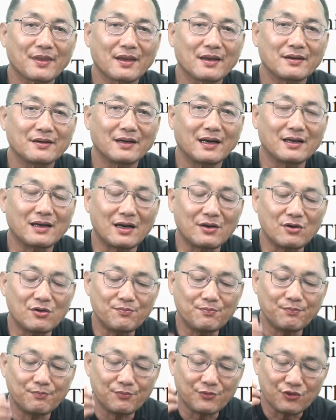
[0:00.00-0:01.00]
I hope
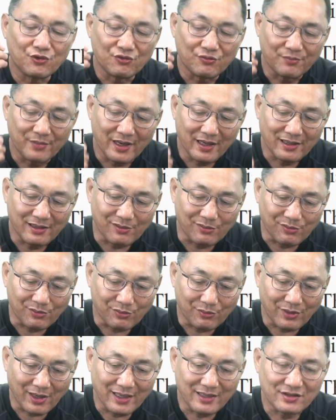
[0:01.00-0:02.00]
you make a
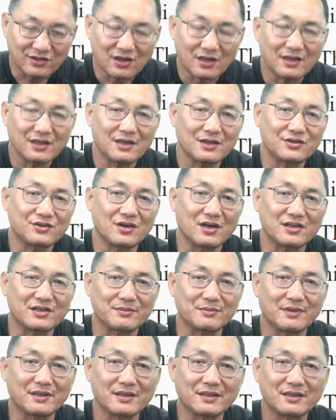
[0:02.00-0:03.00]
right
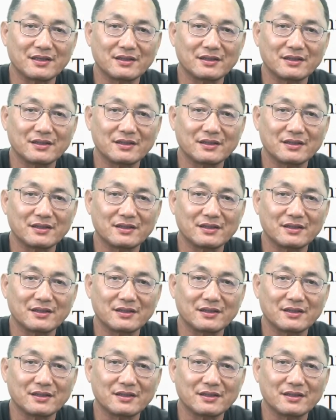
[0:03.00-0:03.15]
judgment.